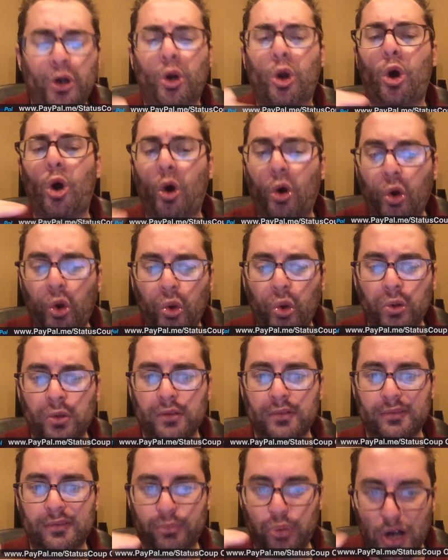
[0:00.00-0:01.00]
whole
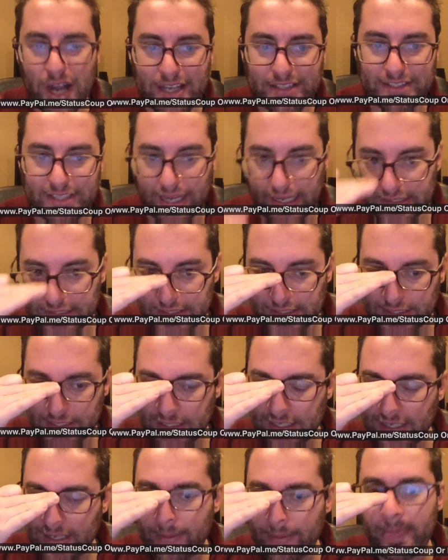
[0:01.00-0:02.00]
process
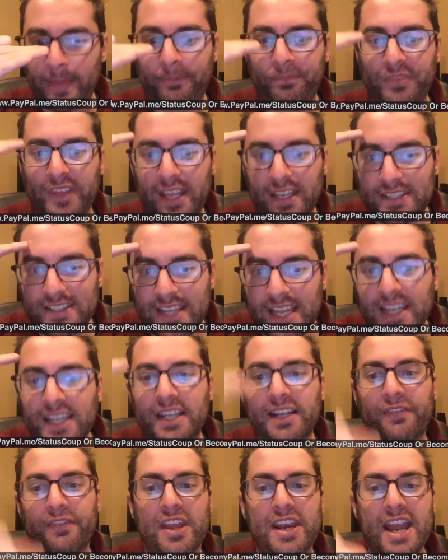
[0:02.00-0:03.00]
is
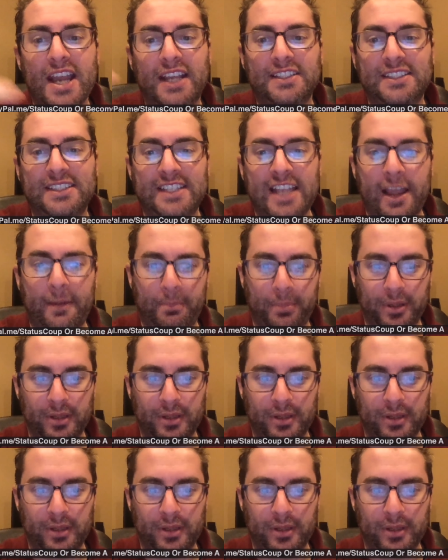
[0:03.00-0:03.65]
thinking of the next step.